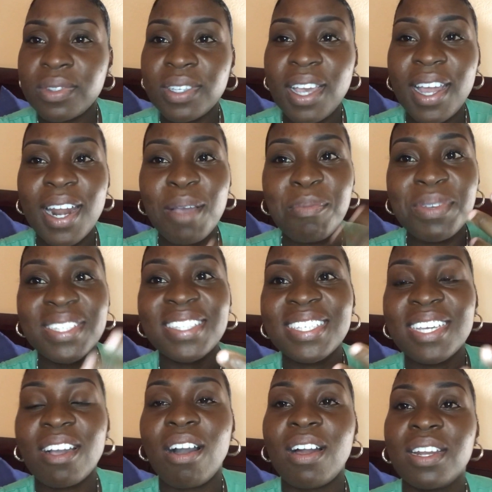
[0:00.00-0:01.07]
and I'm
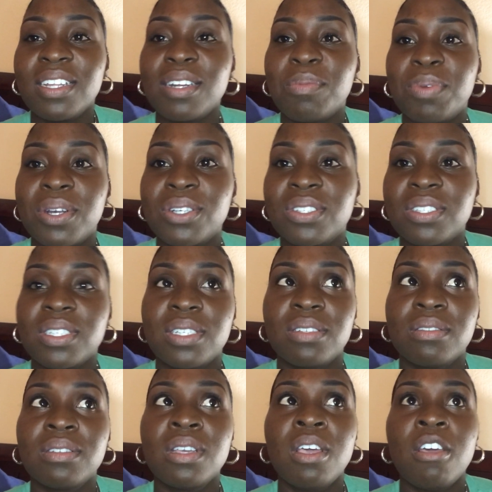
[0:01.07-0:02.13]
busy calling the person